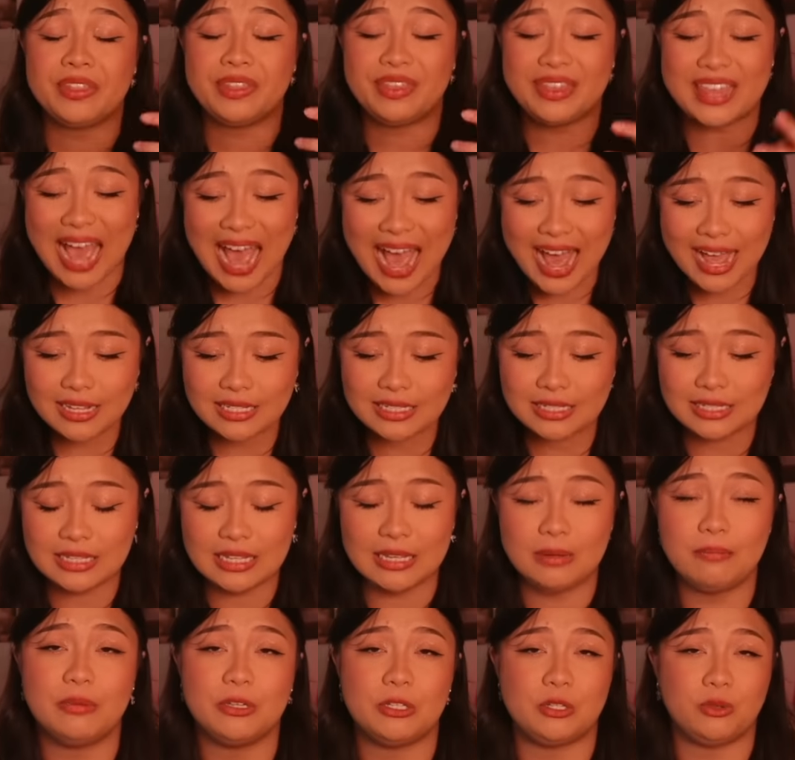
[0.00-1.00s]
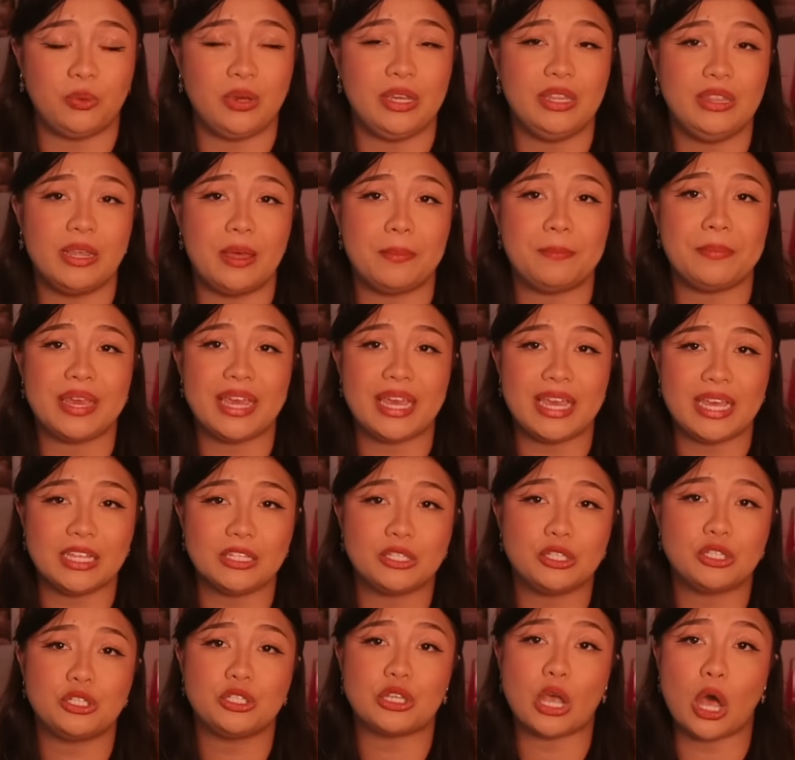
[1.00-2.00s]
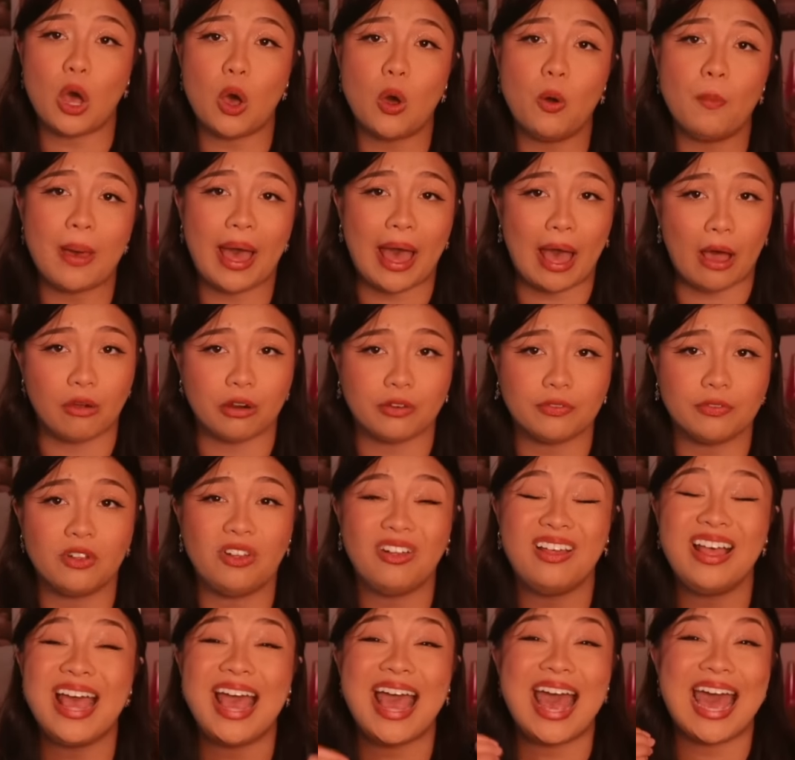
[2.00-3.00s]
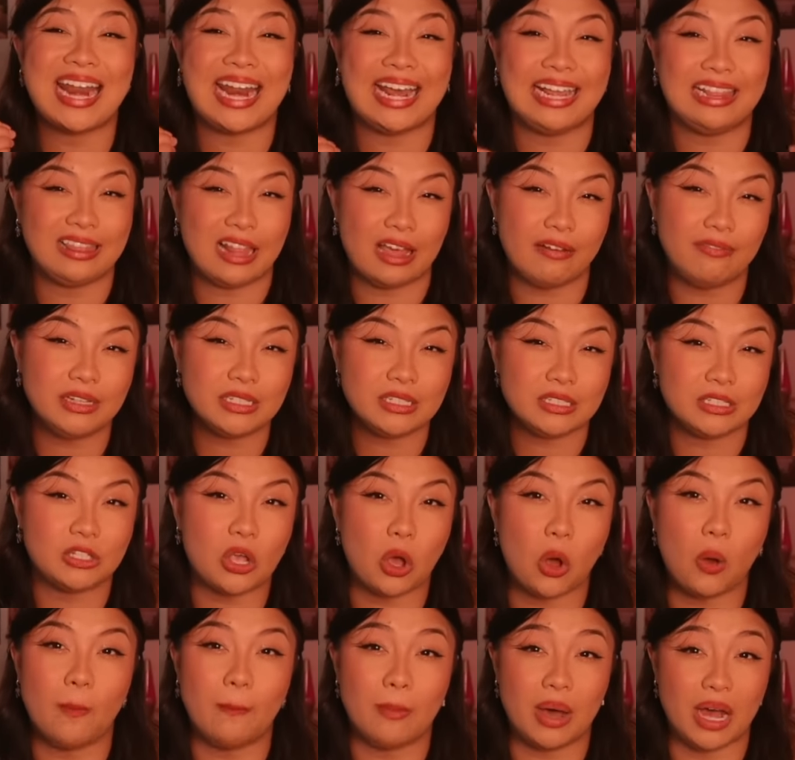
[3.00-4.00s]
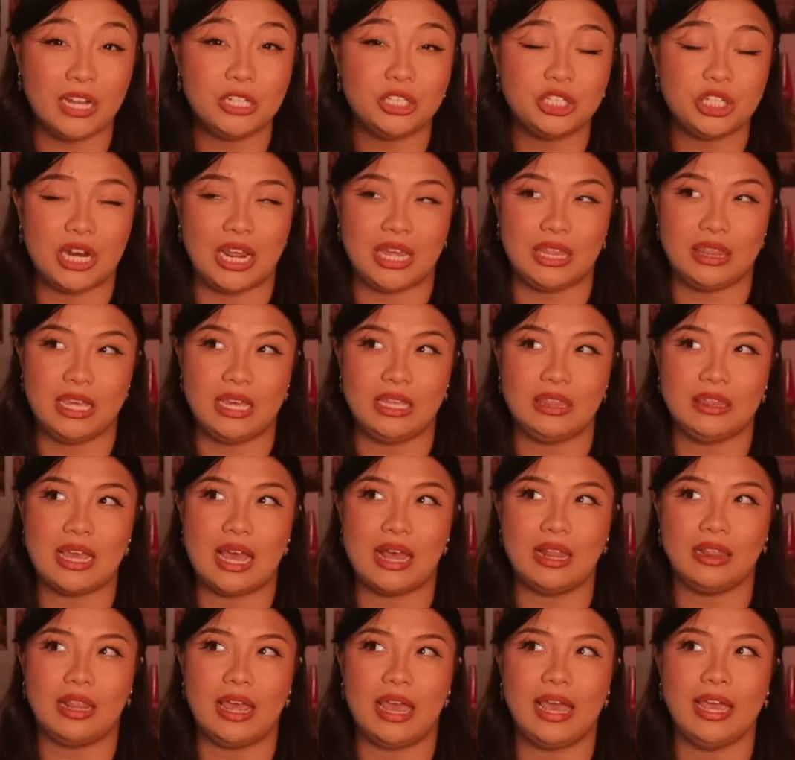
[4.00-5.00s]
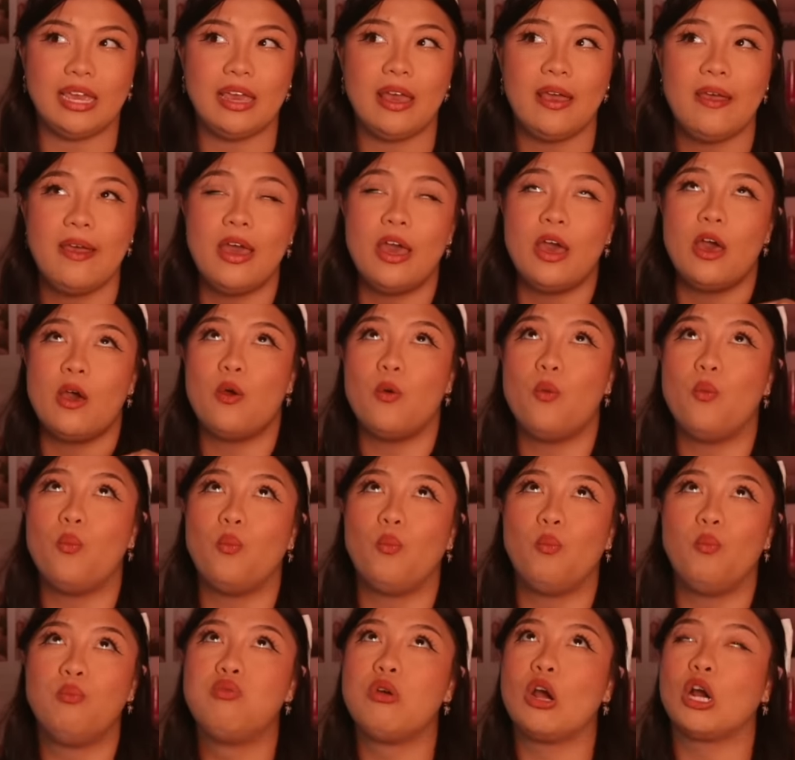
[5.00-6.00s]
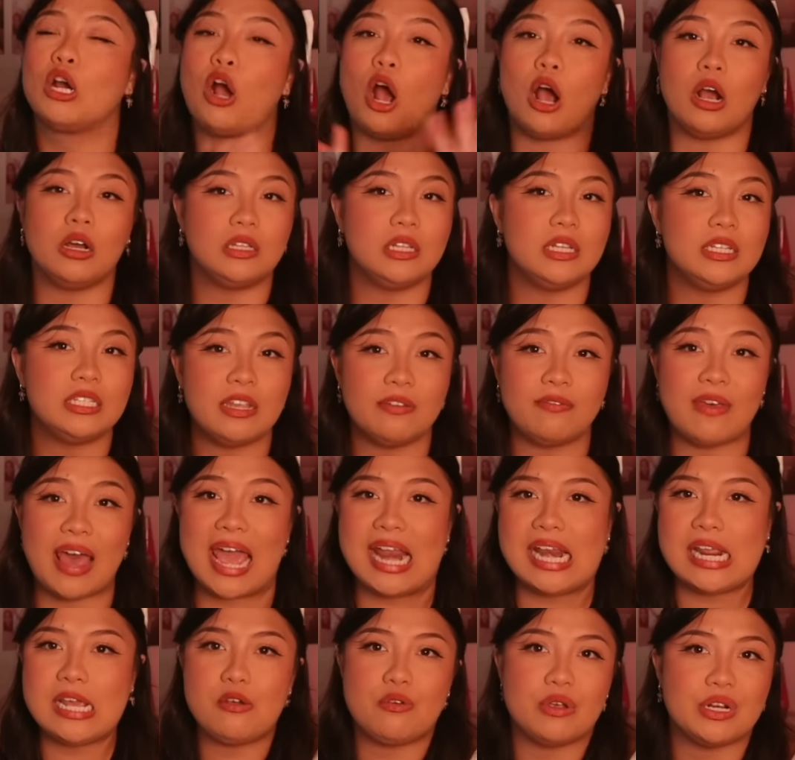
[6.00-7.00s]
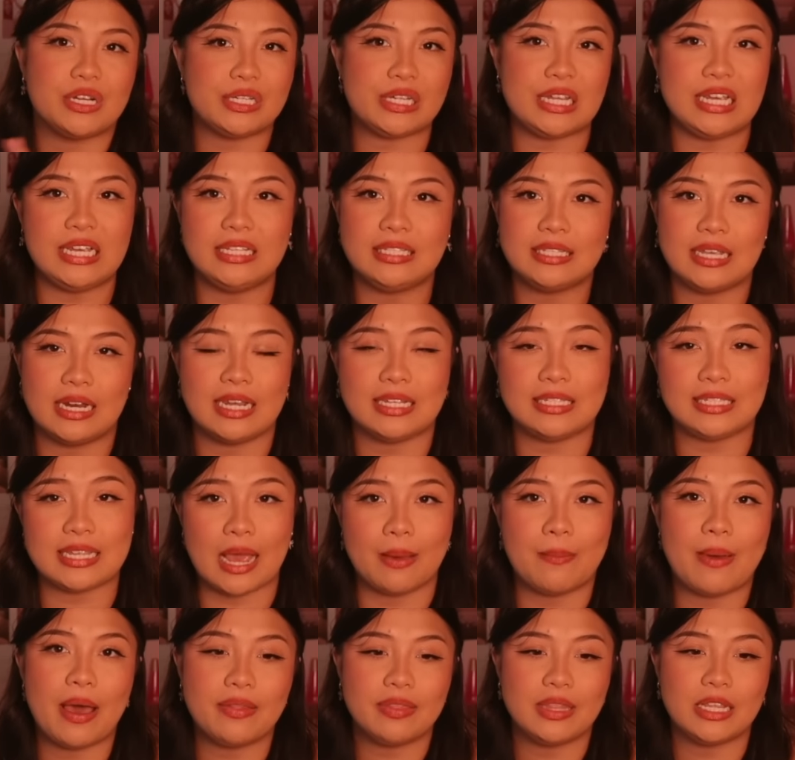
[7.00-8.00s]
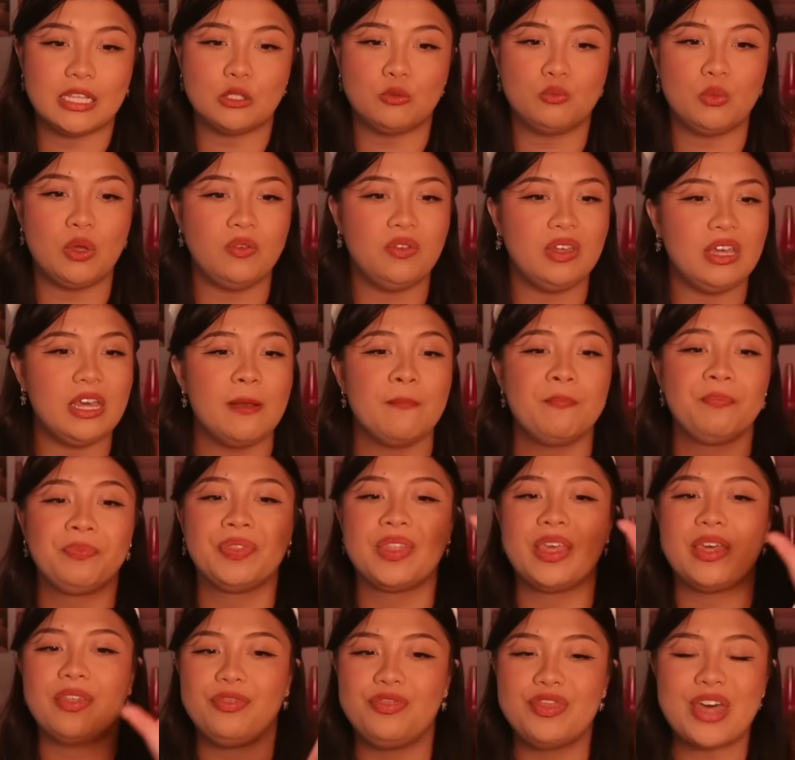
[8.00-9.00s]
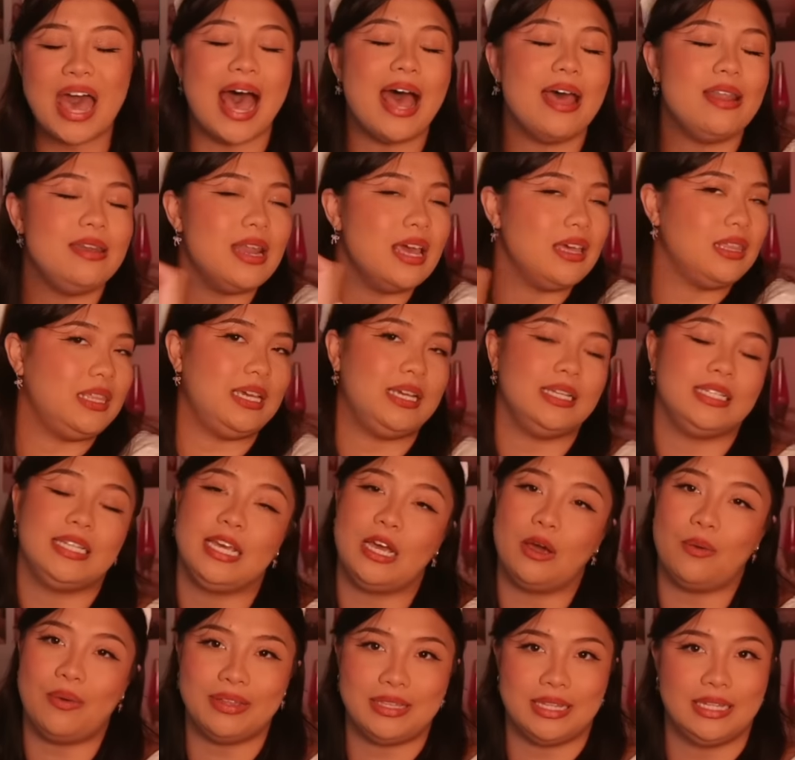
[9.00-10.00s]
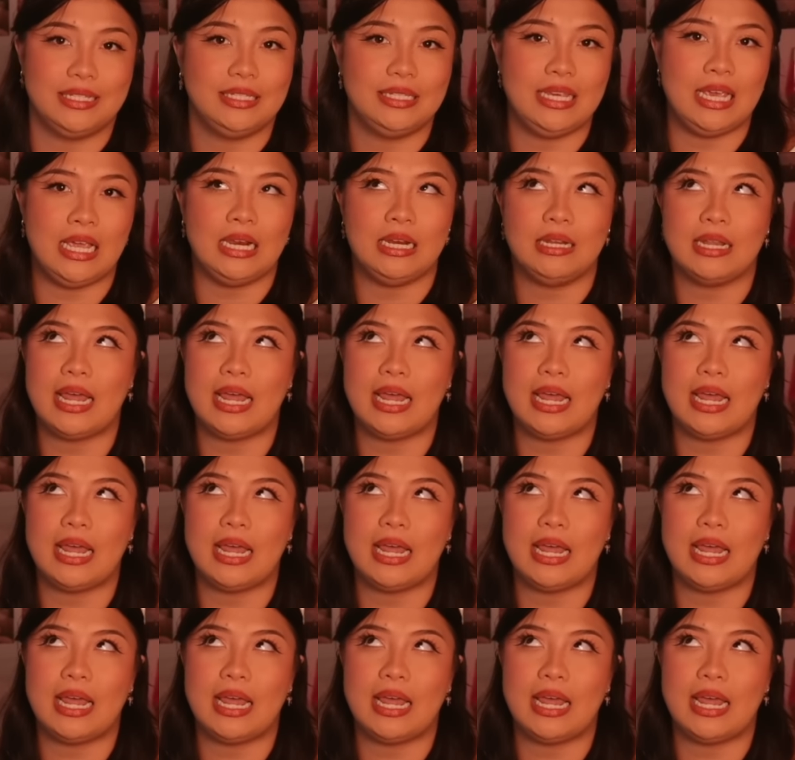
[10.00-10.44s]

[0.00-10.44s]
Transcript: That scene between them is so powerful, and I love it so much. And I think that, like, regardless of any critiques that I say about this movie, that nothing can take away that scene.